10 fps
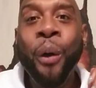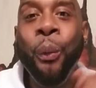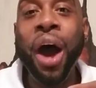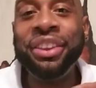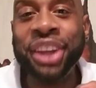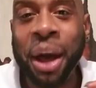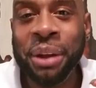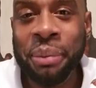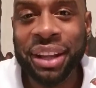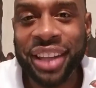what's up?
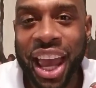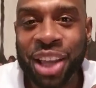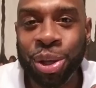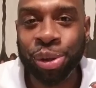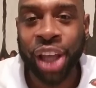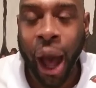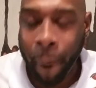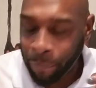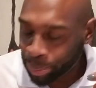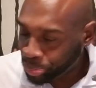Let me tell you
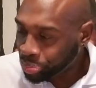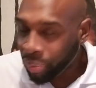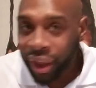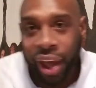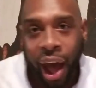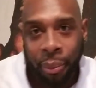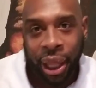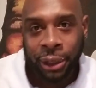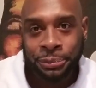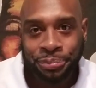something comment,